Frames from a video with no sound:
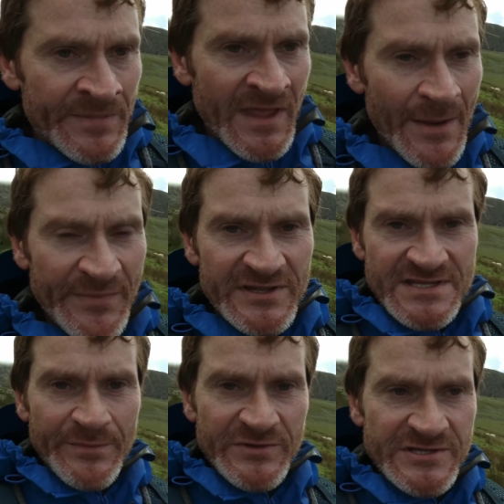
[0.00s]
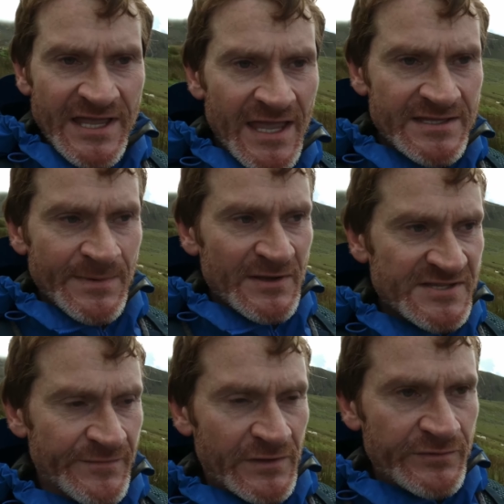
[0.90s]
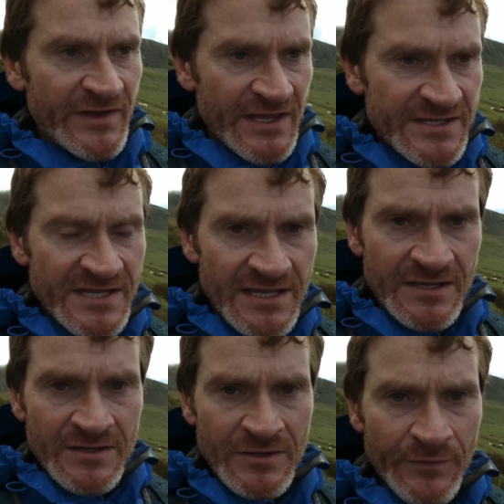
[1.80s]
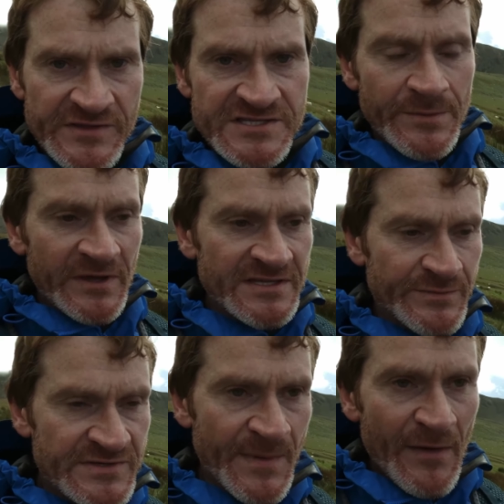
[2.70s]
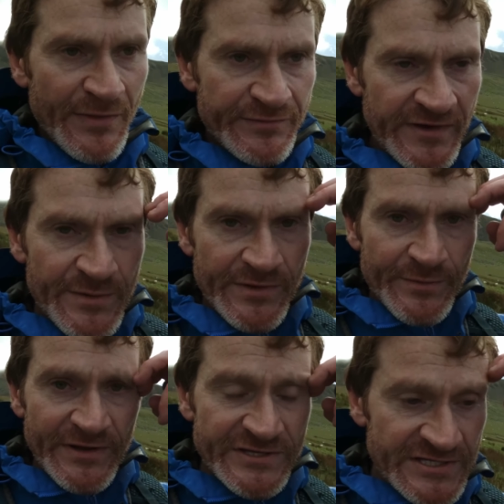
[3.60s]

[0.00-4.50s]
The ambient temperature here is about 7 degrees. On the summit it was about 3 with a wind